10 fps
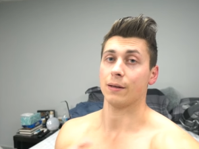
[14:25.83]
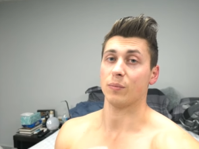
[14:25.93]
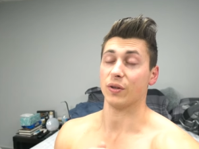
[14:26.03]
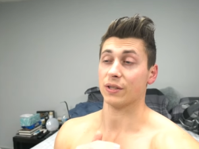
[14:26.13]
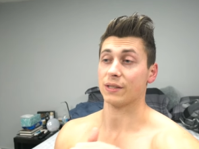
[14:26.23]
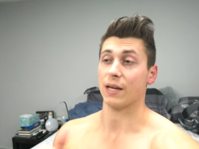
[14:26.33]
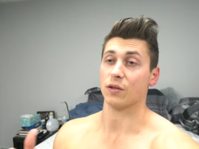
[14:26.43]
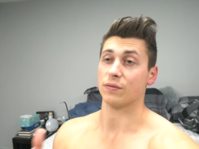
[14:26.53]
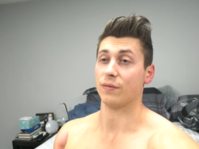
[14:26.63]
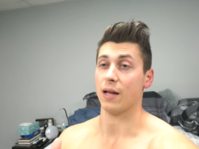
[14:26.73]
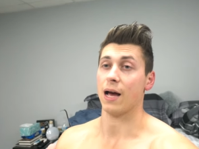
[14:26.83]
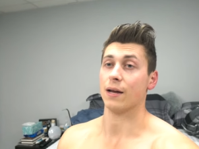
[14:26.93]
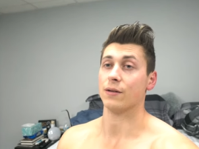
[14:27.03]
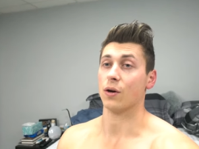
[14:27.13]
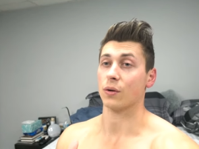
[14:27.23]
but the scale's
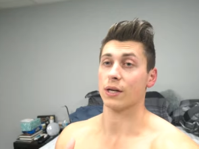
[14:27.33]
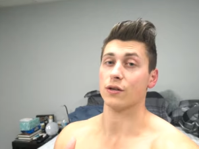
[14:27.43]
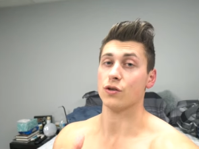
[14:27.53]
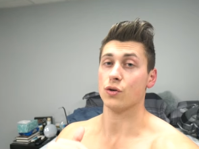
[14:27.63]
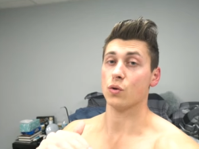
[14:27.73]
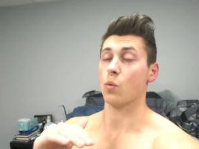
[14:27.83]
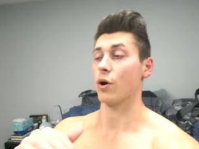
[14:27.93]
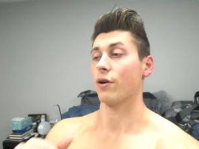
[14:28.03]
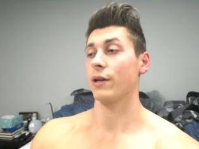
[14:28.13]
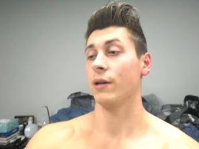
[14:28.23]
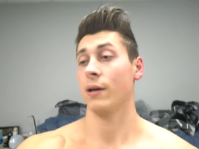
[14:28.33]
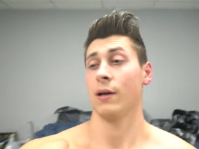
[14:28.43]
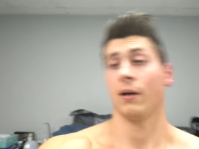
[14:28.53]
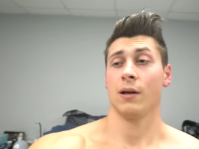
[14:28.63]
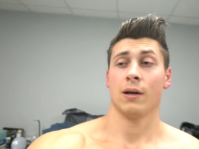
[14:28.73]
flat, don't get too worried
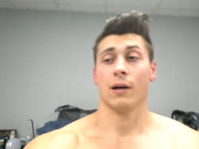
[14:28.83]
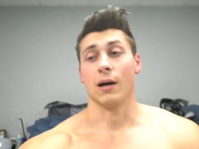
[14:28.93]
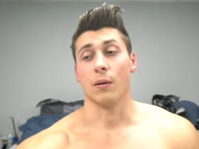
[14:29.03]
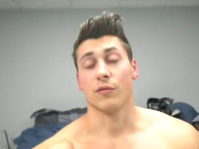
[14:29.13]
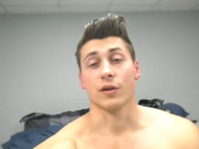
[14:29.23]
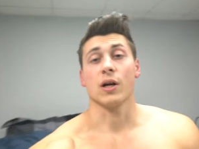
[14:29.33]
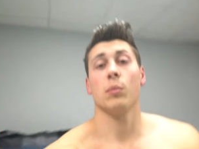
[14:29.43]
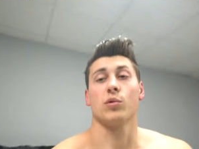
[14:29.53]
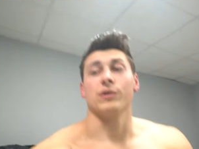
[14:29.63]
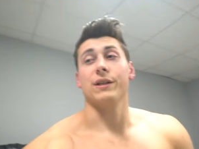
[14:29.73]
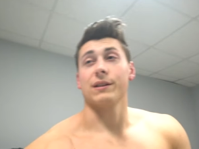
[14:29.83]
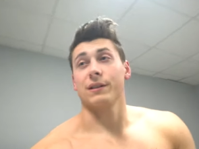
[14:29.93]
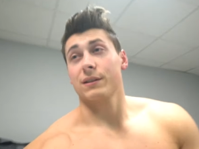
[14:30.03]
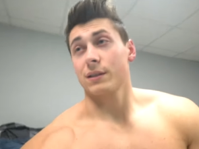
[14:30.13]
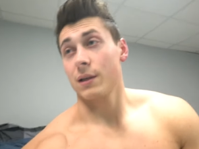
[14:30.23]
um, for a couple
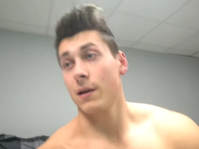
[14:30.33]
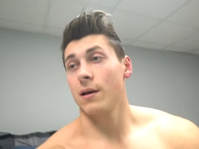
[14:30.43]
reasons.